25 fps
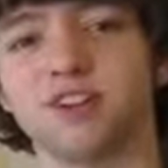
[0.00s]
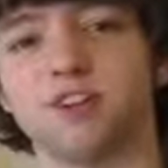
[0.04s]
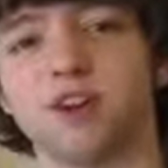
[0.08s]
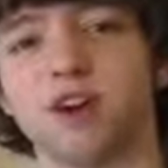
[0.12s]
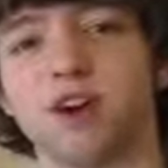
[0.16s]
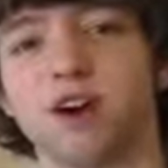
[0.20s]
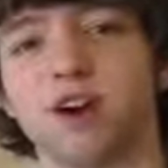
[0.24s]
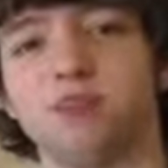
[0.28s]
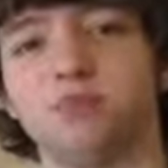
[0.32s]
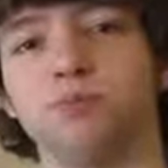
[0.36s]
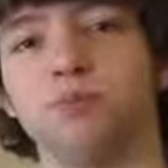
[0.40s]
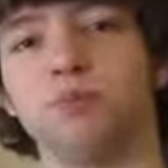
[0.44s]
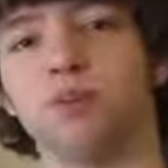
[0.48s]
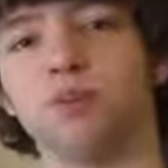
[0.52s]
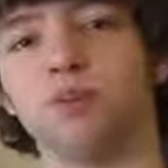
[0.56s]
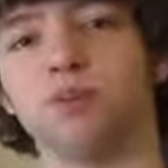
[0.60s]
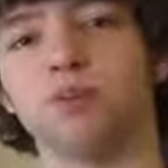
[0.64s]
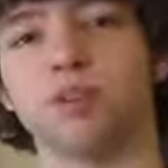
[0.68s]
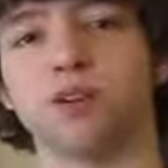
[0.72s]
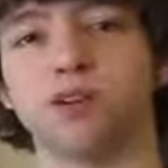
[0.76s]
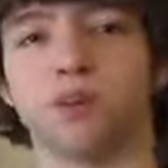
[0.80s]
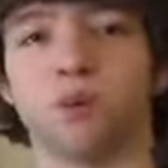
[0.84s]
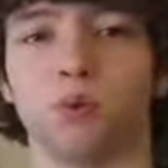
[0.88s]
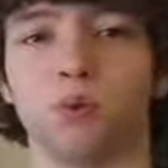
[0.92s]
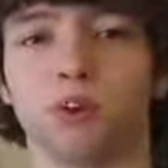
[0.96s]
how
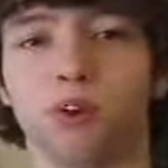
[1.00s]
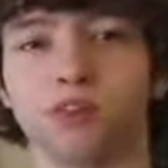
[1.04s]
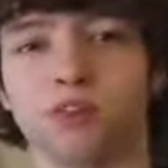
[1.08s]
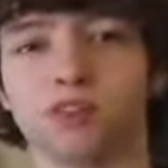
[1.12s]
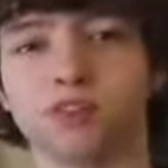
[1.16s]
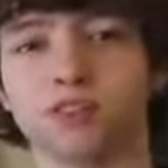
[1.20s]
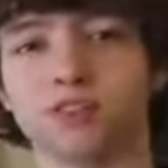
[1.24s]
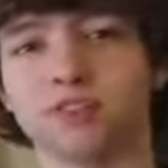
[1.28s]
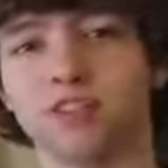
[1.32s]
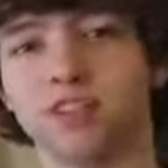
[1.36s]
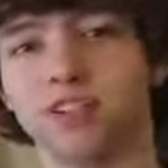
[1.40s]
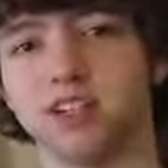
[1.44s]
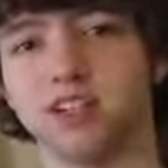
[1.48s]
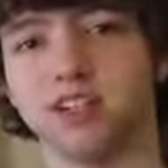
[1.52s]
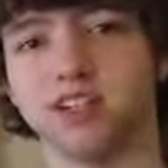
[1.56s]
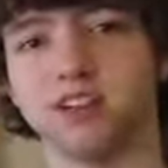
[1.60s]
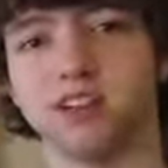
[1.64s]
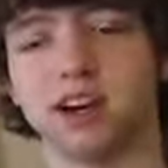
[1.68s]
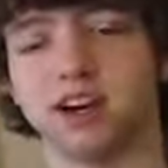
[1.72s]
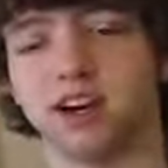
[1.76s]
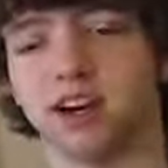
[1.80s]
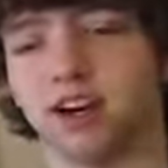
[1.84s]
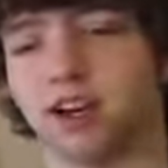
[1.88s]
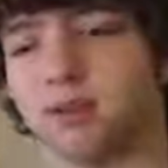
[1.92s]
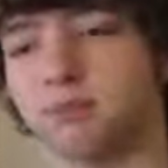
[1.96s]
music works in
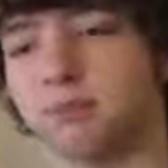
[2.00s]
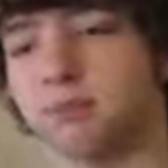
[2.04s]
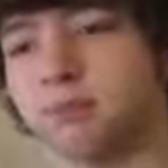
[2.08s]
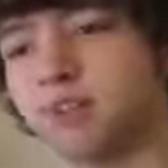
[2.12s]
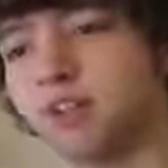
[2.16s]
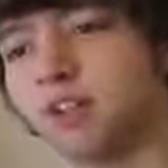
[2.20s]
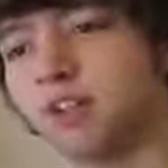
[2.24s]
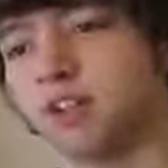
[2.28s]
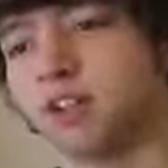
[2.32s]
time.